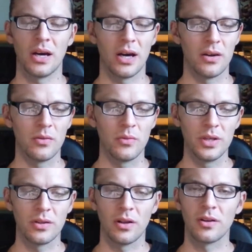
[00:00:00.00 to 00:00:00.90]
I
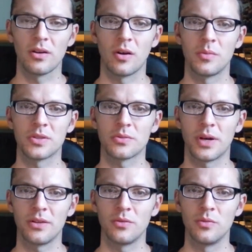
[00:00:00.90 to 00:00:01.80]
read all the comments,
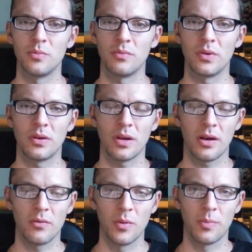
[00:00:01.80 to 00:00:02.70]
try to
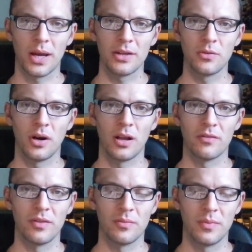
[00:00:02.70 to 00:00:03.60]
reply to all
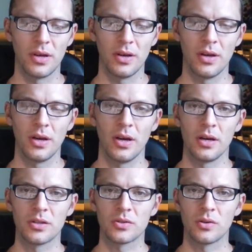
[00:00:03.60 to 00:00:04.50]
of them.
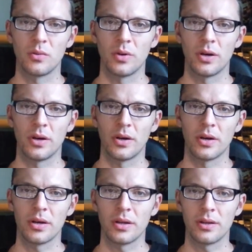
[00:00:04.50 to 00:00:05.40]
So
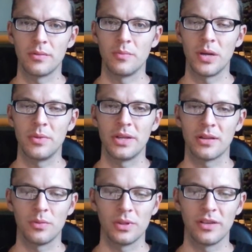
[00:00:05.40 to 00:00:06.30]
maybe
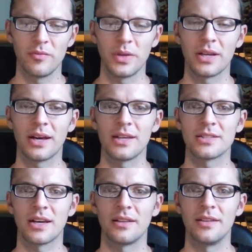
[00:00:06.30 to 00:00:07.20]
that will give me a
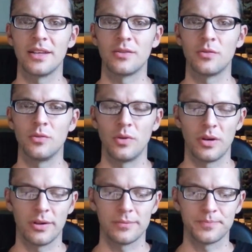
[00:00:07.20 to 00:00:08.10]
nice idea
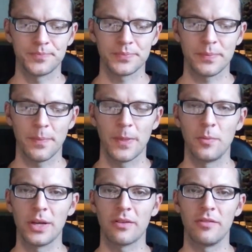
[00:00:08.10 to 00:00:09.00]
to
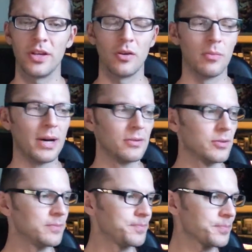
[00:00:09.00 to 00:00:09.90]
make a video about.